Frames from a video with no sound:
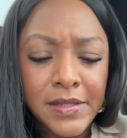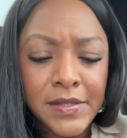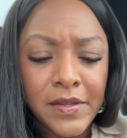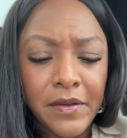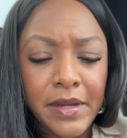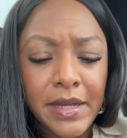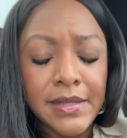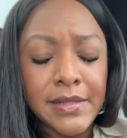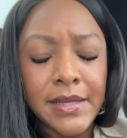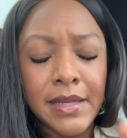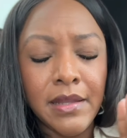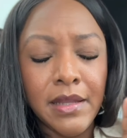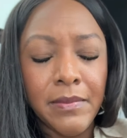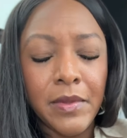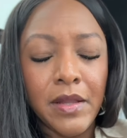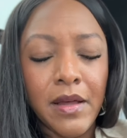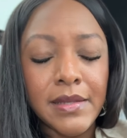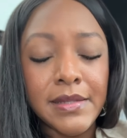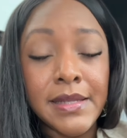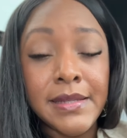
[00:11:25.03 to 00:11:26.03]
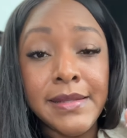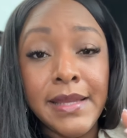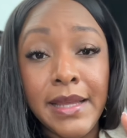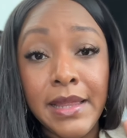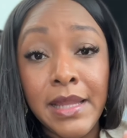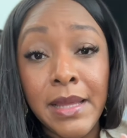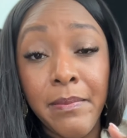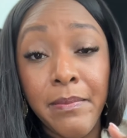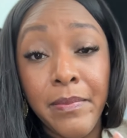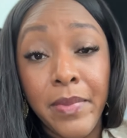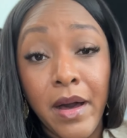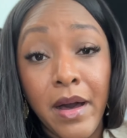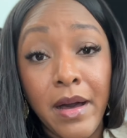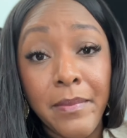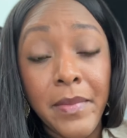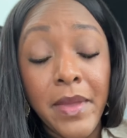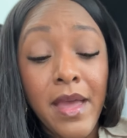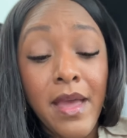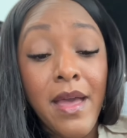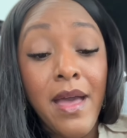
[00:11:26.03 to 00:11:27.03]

Sorry, I said lip gloss. It's a lip balm.